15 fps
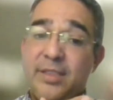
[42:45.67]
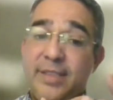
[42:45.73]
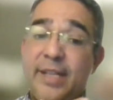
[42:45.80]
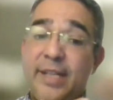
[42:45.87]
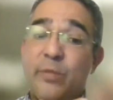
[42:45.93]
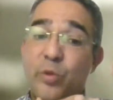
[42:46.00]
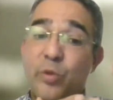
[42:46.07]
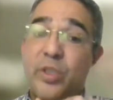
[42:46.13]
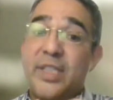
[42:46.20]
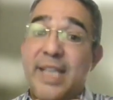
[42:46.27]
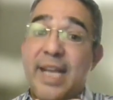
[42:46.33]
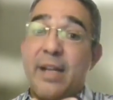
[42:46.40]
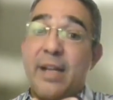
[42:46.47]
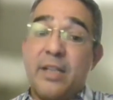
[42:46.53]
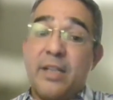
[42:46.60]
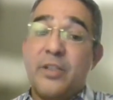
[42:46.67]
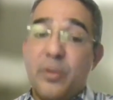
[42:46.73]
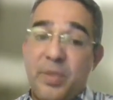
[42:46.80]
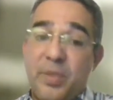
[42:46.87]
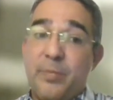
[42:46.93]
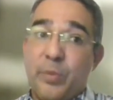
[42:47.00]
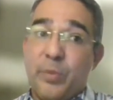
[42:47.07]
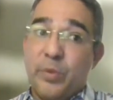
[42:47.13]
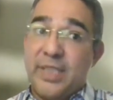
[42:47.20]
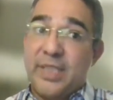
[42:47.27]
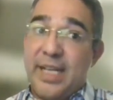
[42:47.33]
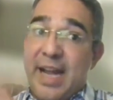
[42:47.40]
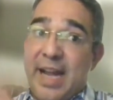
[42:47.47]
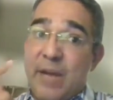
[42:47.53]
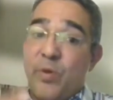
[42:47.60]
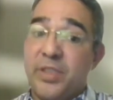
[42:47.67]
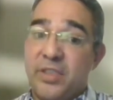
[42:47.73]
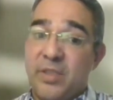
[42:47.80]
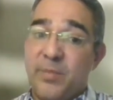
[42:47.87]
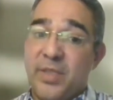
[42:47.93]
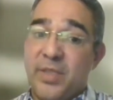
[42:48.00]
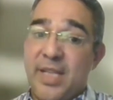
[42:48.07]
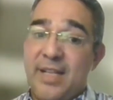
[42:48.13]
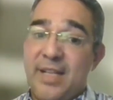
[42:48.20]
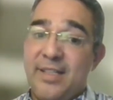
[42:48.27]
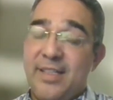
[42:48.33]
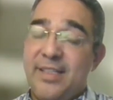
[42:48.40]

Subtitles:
that would get other people saying, I want some of that.